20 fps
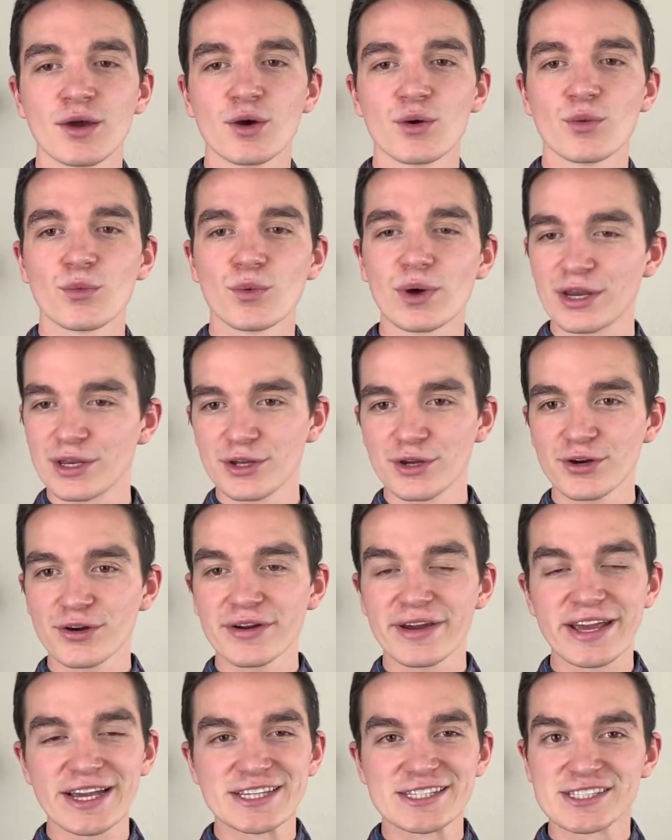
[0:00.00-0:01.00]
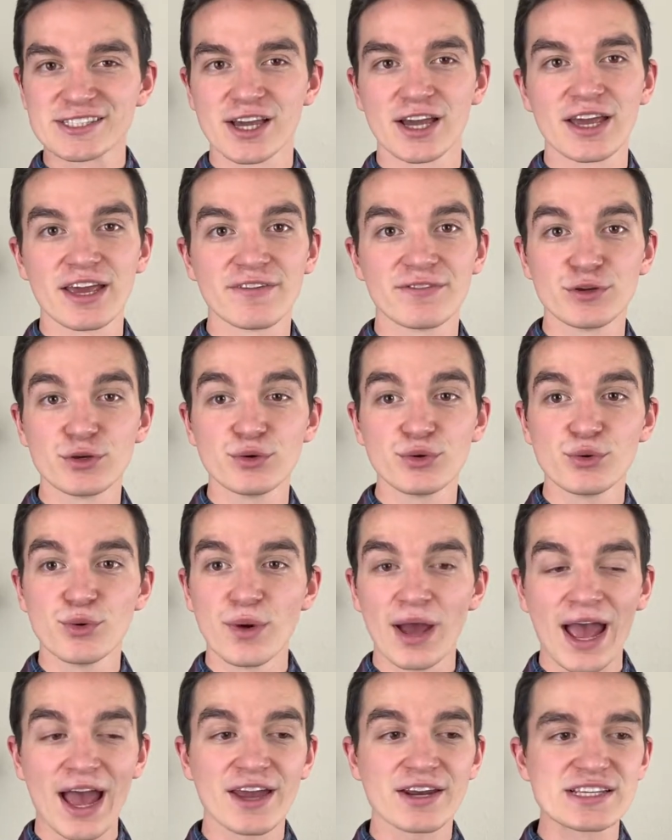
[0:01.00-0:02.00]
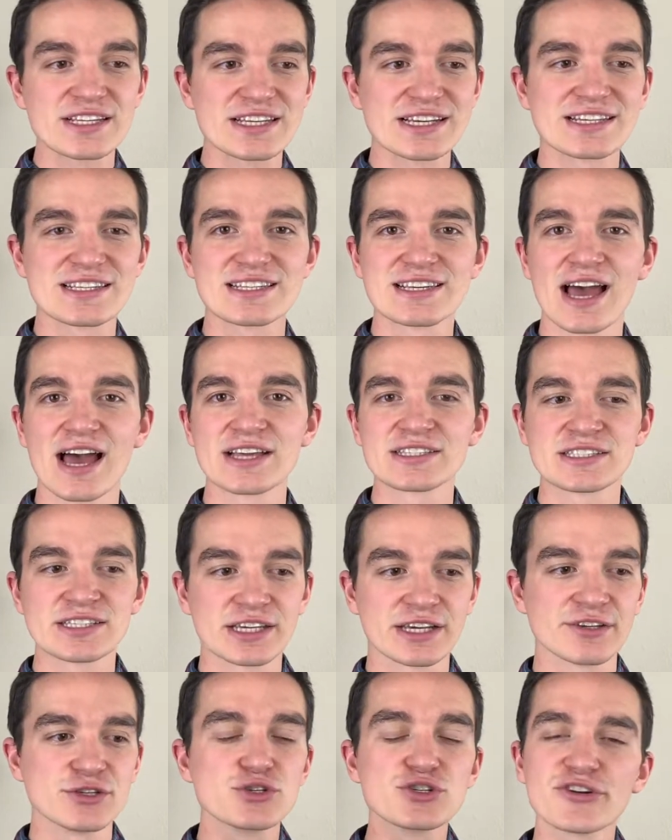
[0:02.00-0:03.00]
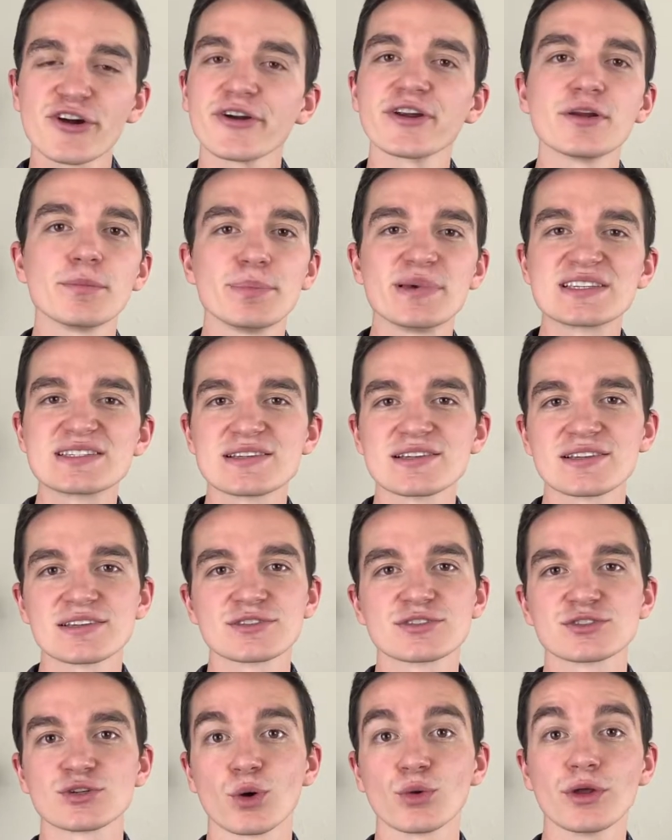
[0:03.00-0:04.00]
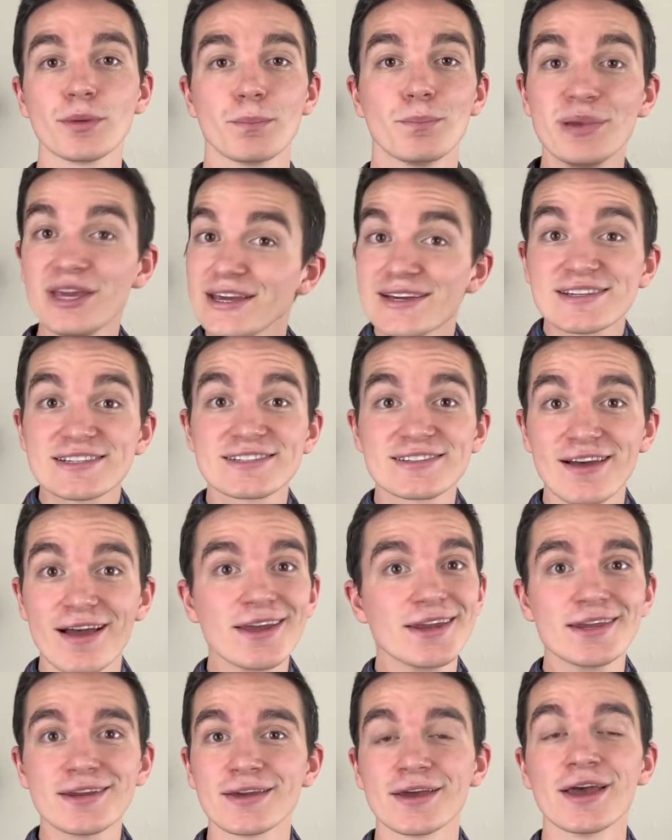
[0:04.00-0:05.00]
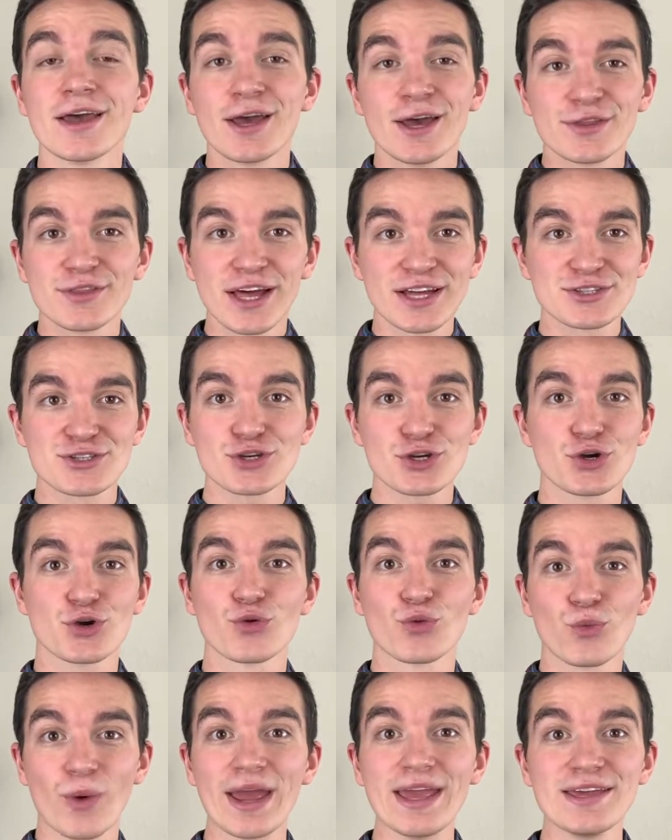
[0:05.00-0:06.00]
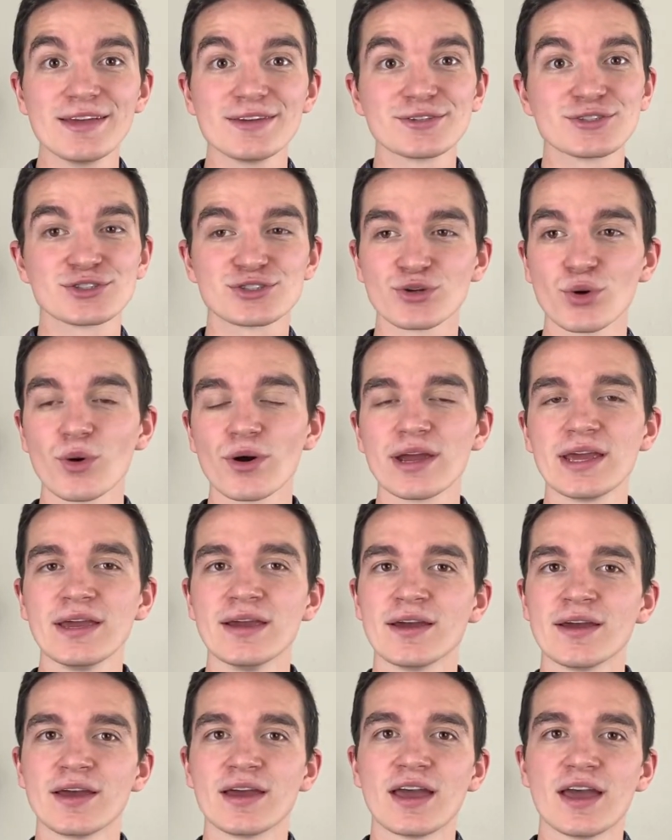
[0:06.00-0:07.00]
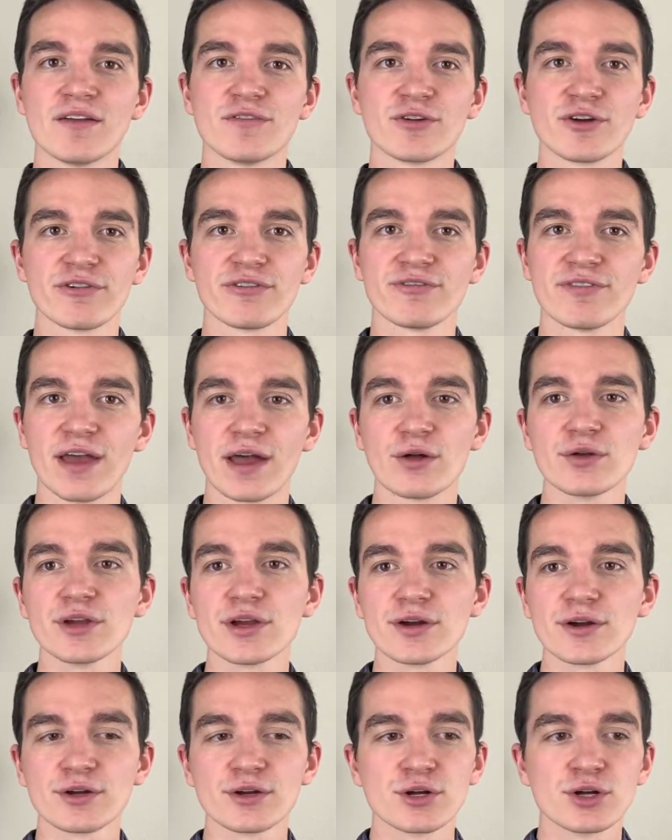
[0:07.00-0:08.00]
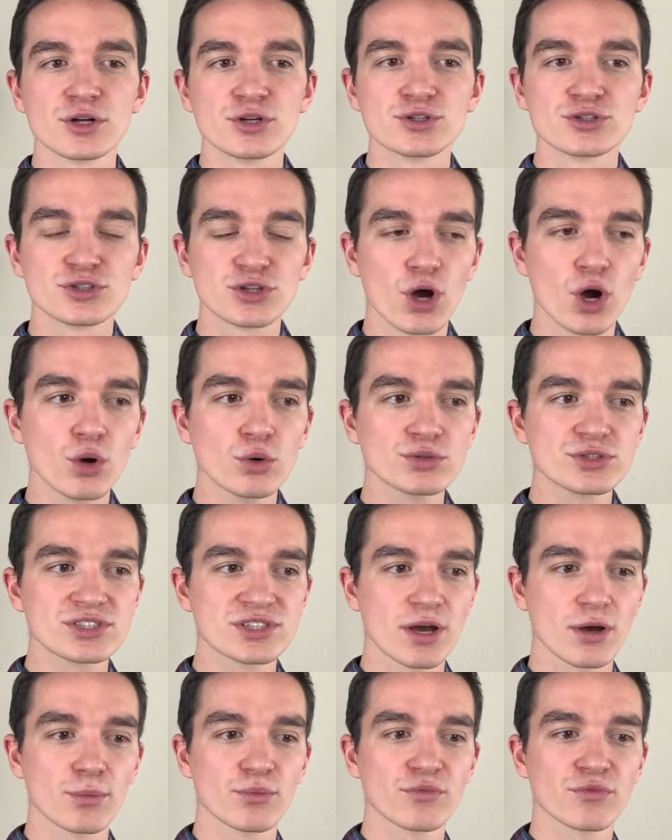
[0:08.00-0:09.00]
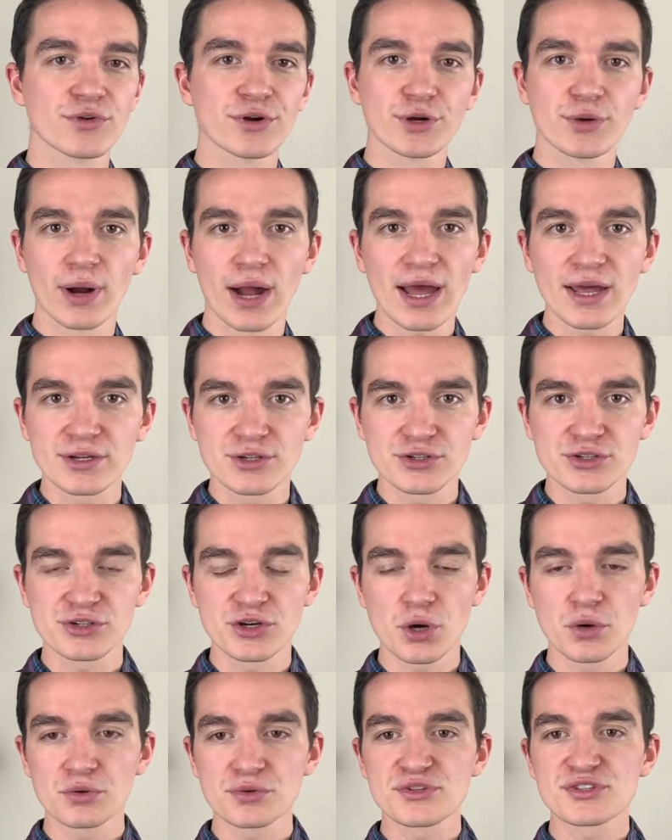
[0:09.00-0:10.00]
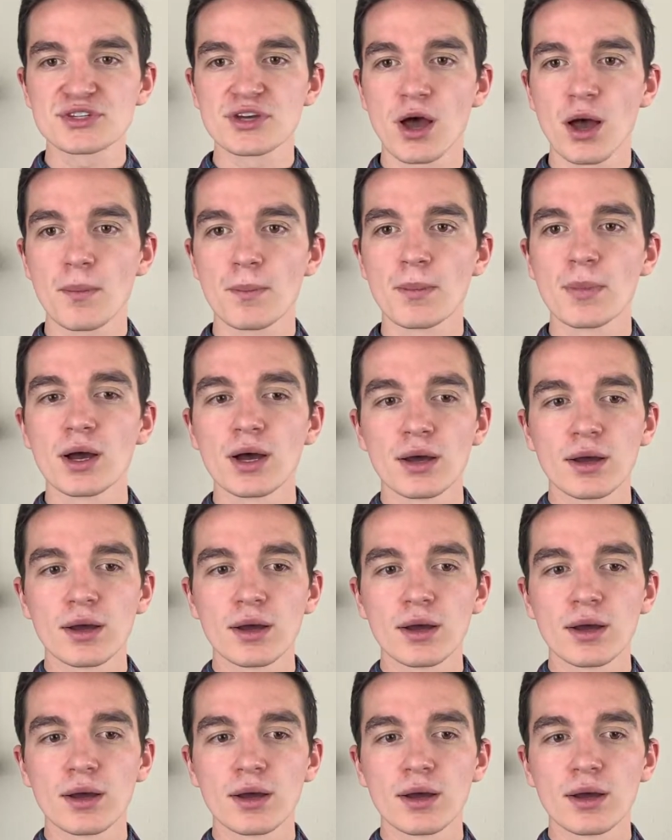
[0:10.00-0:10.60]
When you're excited, if you had a success, like you started a business and sold it, be excited. That's a great story. If you're a failure, show some regret, show some